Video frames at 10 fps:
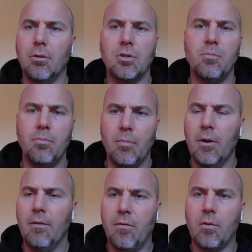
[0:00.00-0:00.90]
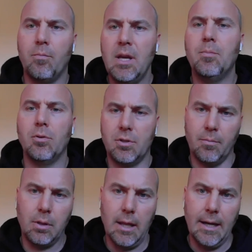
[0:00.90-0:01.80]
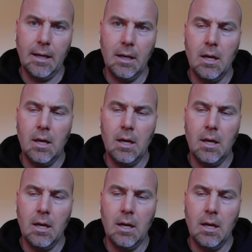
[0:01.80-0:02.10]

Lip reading: just for people to play.